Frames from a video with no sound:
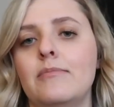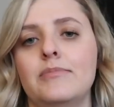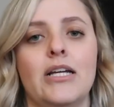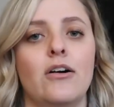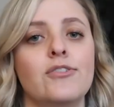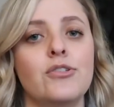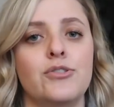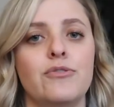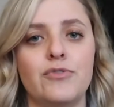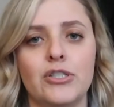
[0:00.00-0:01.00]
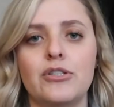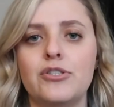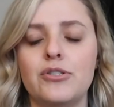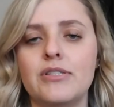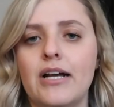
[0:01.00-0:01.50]
they also do photo
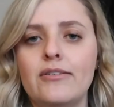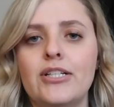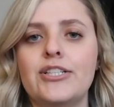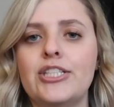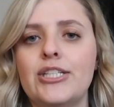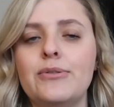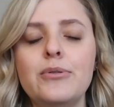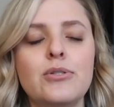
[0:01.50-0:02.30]
shoots out there too.